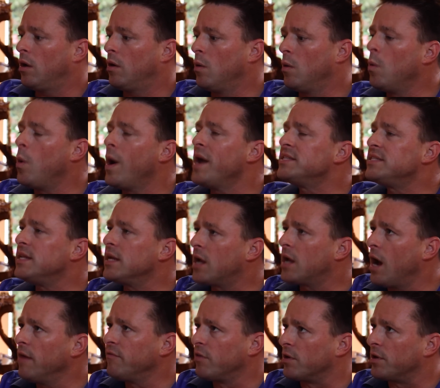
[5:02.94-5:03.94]
Well, why isn't it
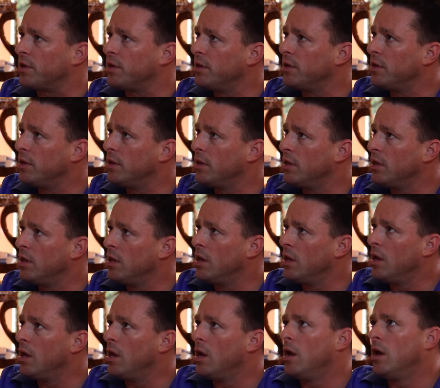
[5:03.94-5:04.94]
covered?
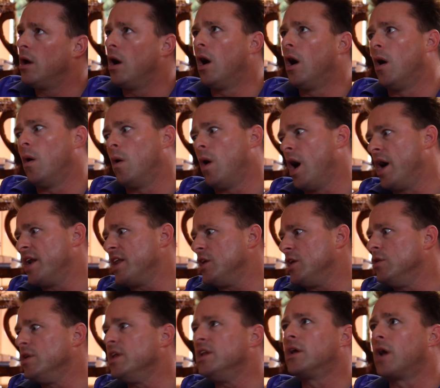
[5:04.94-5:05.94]
Oh, honey,
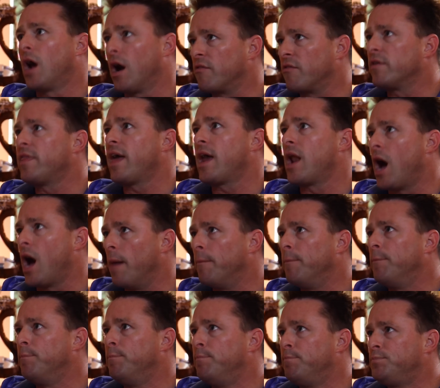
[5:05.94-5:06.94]
you need to cover that
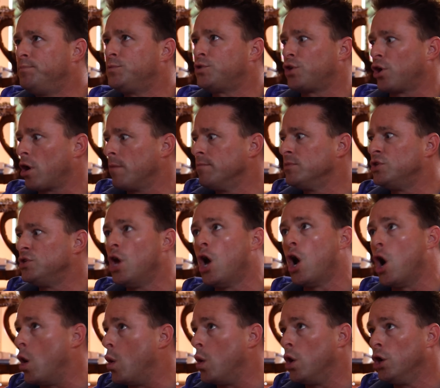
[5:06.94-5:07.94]
up. Germs,
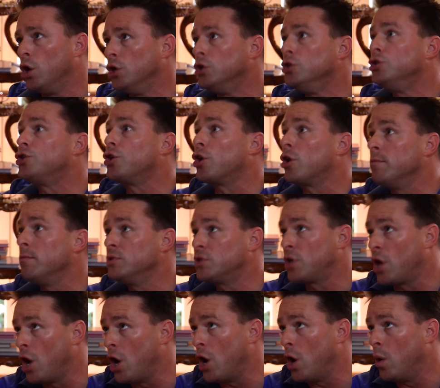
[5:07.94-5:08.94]
no. Germs,
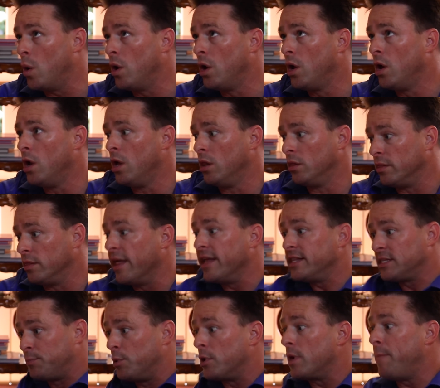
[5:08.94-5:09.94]
go.
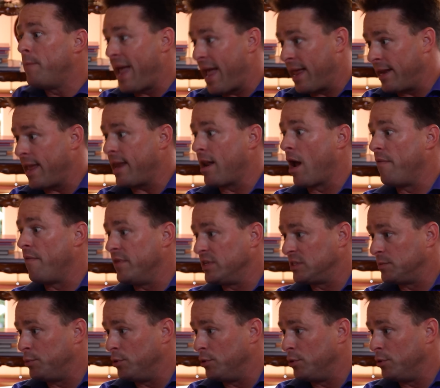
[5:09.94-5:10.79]
Let's put a Band-Aid on this